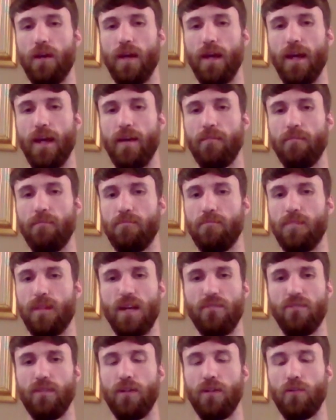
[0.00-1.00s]
Um,
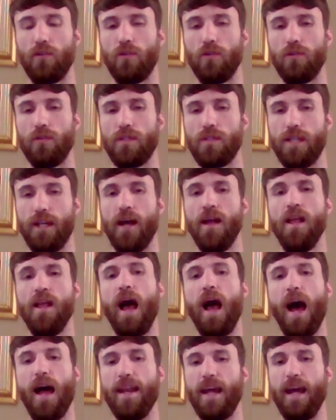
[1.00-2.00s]
definitely good to see that.
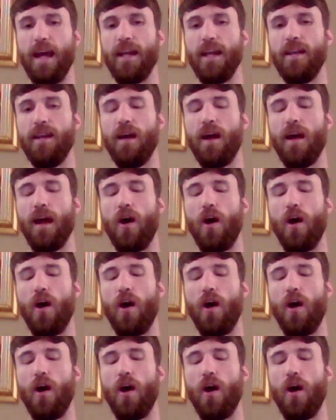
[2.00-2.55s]
And then